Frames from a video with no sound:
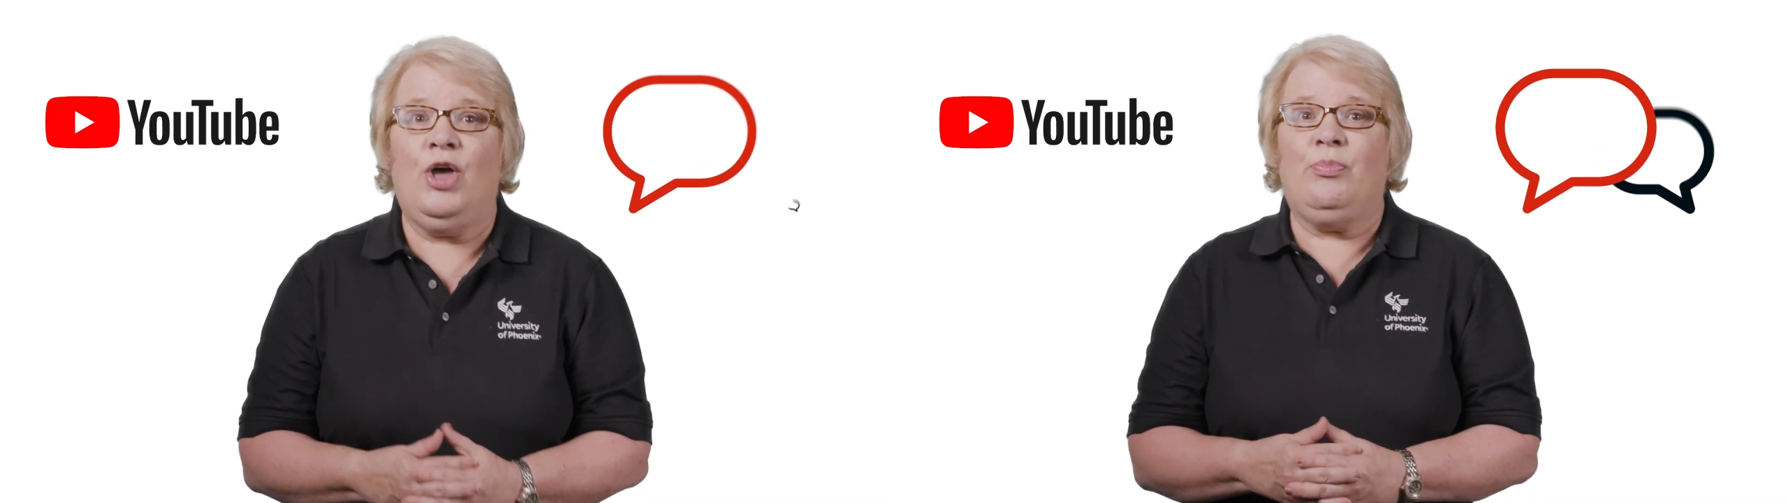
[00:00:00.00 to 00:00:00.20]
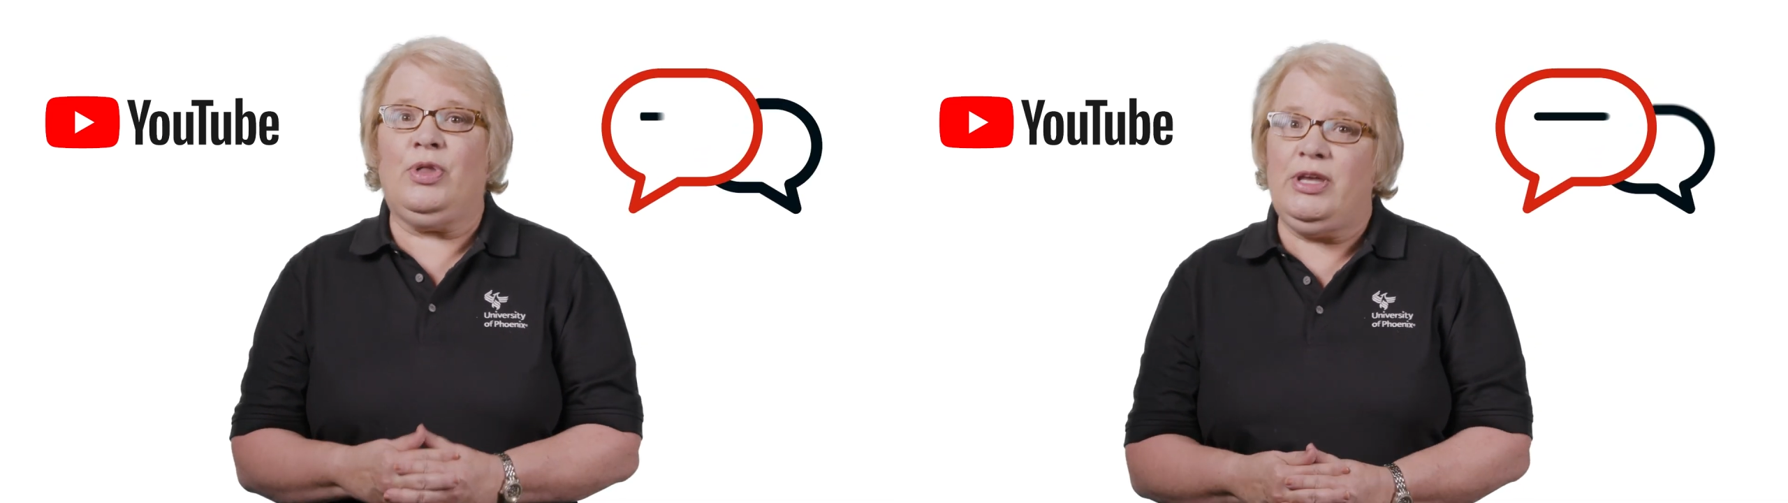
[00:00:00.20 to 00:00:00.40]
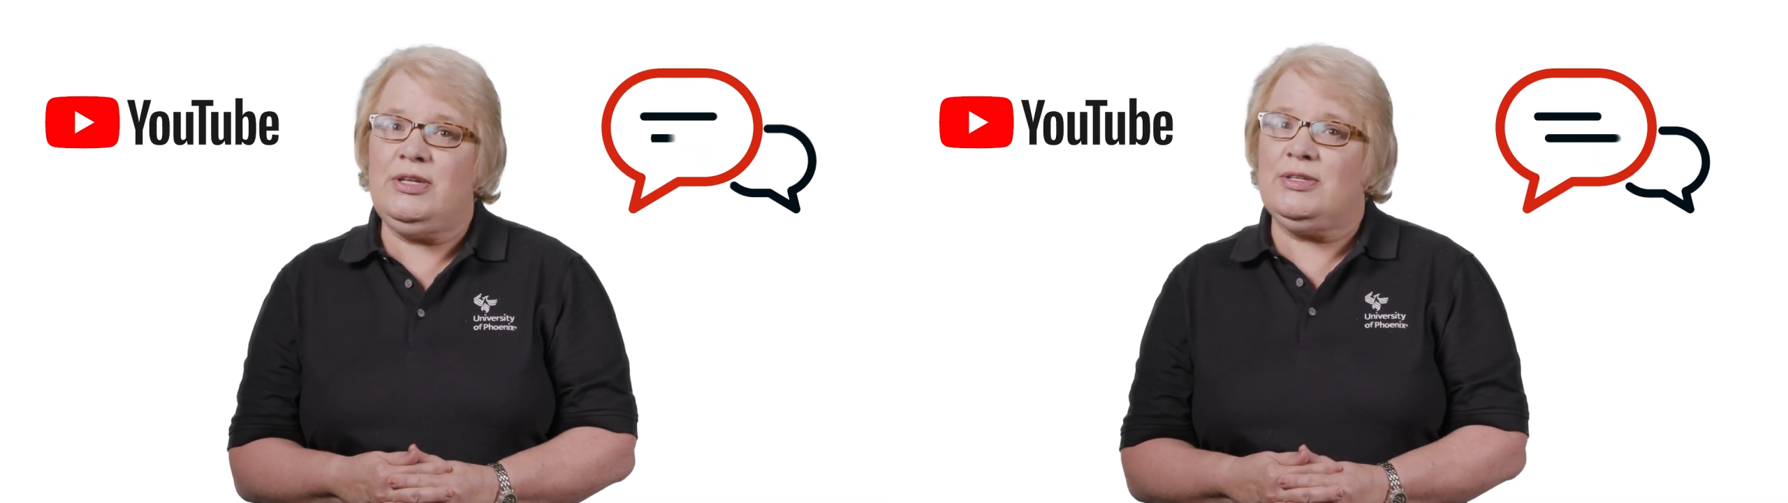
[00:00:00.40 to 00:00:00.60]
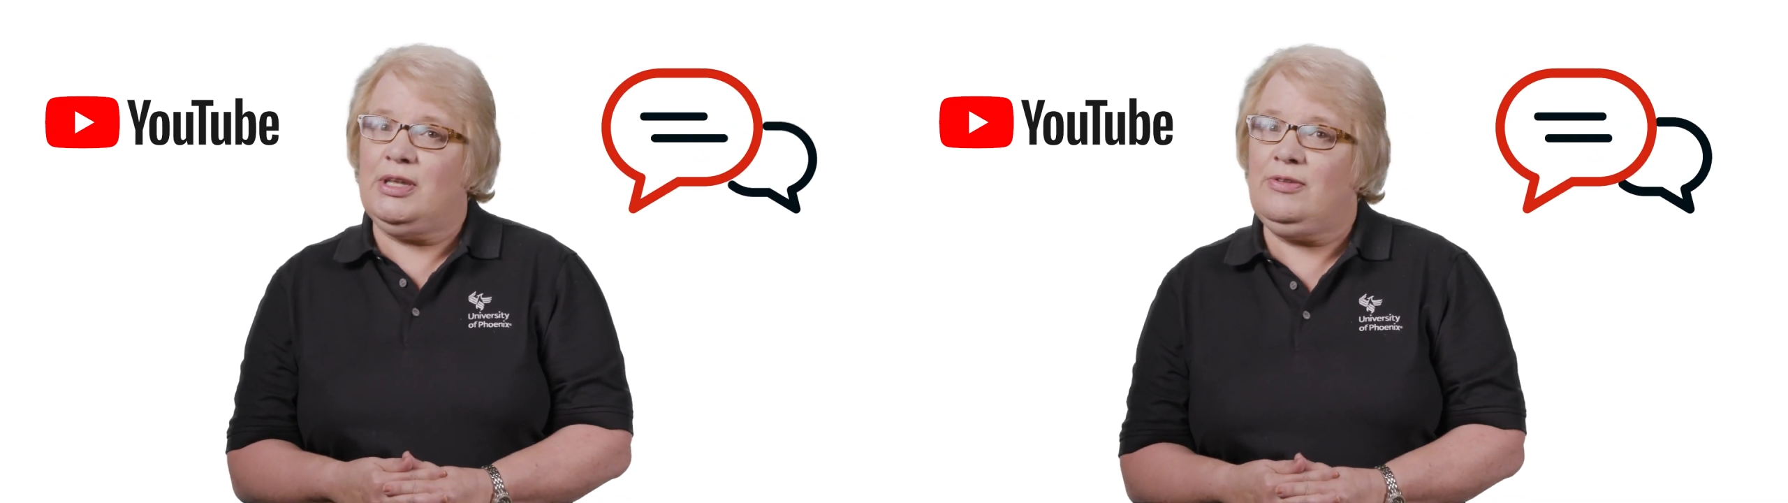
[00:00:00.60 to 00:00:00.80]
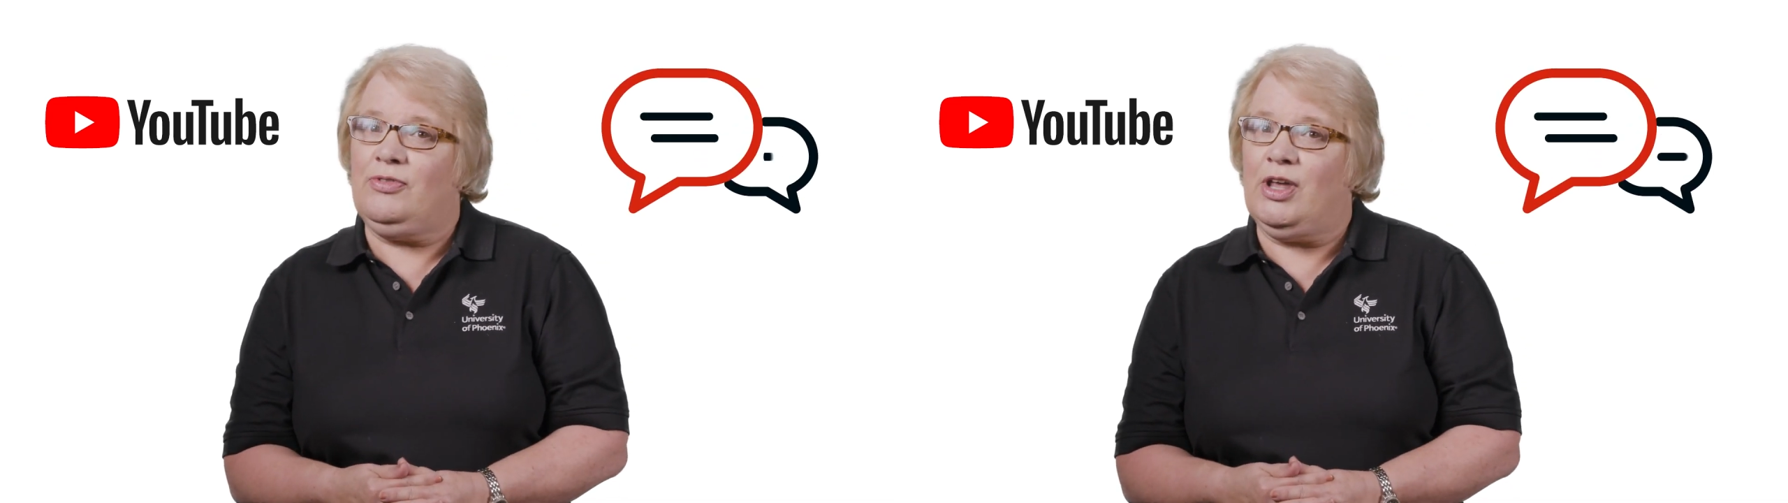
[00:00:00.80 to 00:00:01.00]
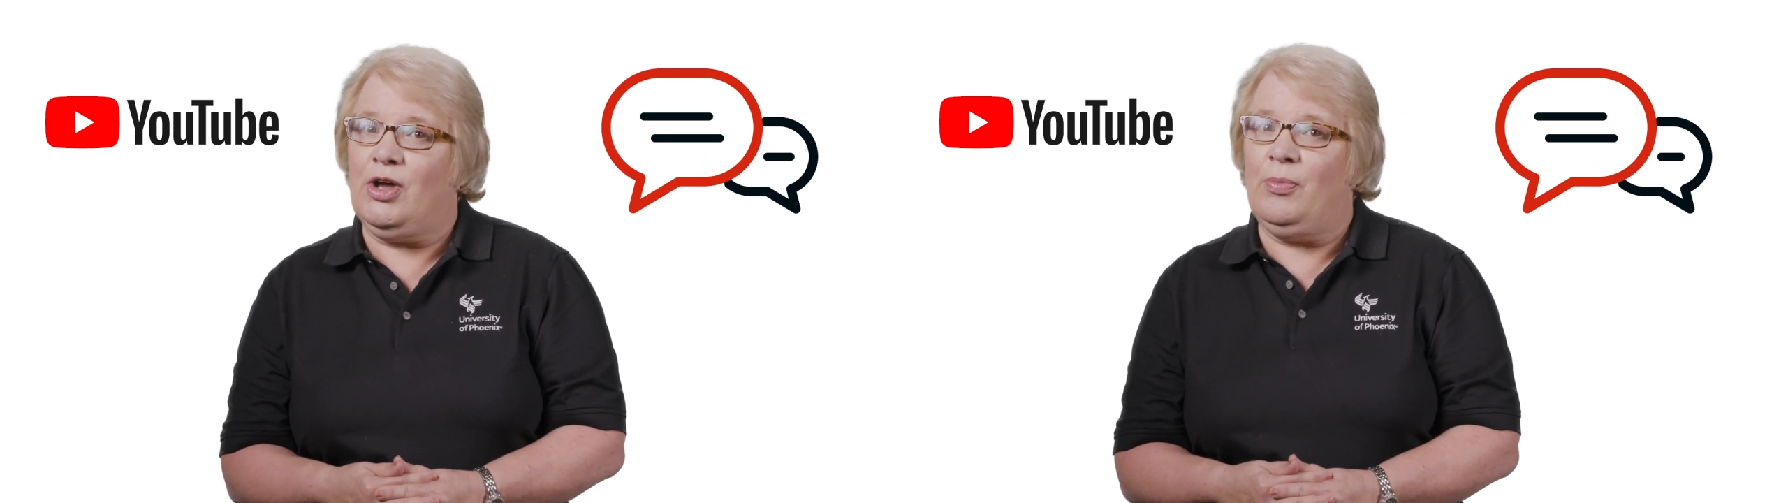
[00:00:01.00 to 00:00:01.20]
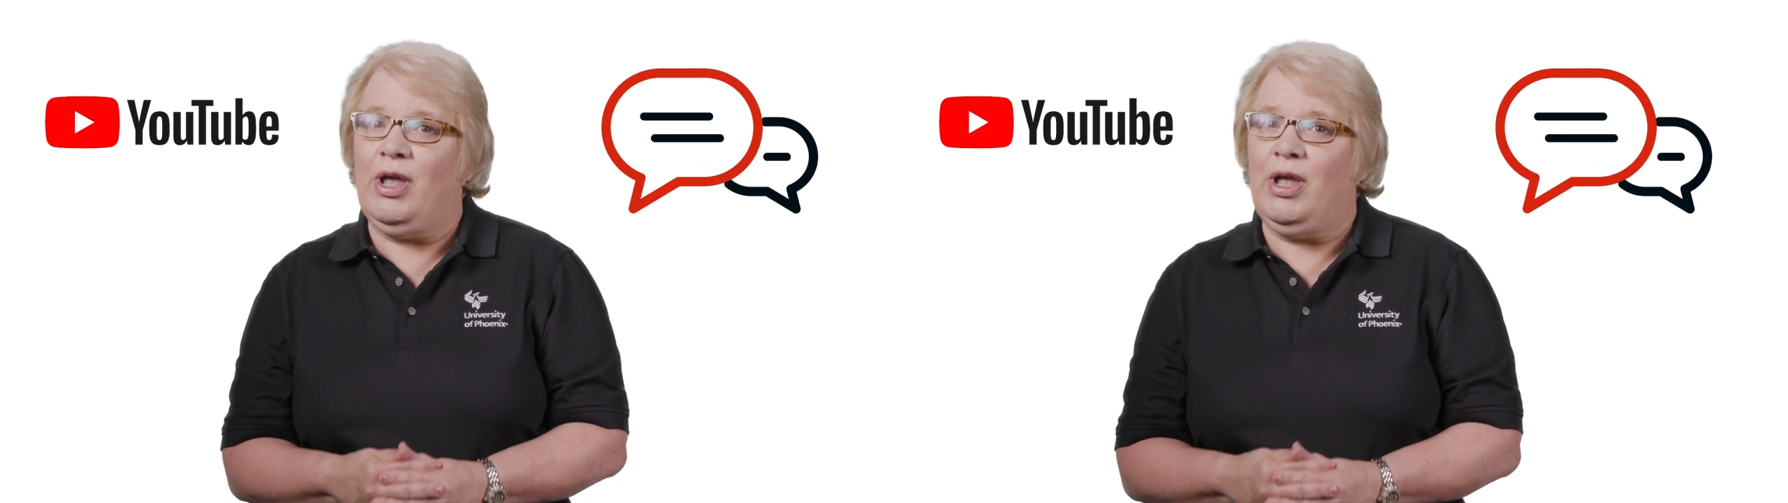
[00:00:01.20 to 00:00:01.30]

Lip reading: please leave them